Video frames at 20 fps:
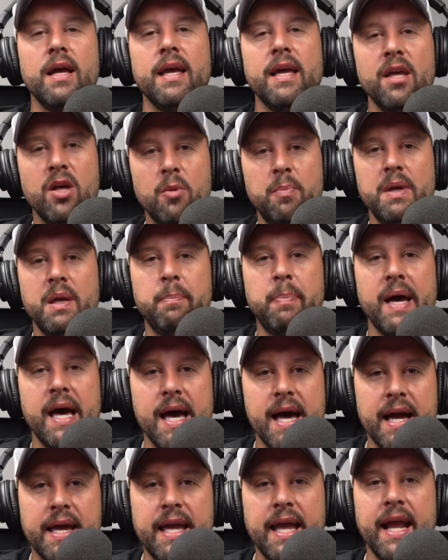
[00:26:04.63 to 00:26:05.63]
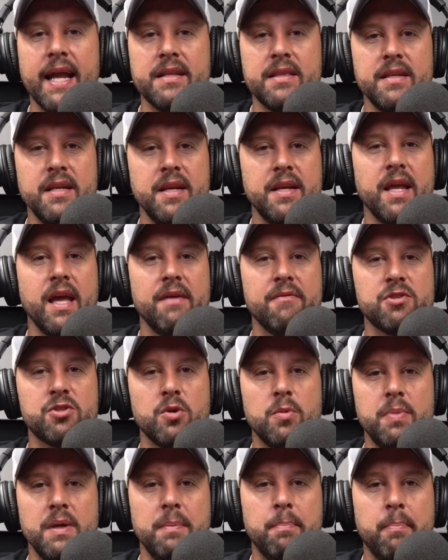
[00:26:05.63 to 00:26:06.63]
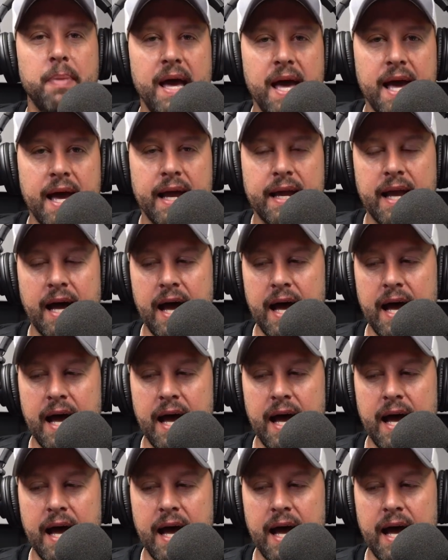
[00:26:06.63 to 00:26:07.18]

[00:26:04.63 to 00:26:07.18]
He'll be back. Anthony Davis will be back.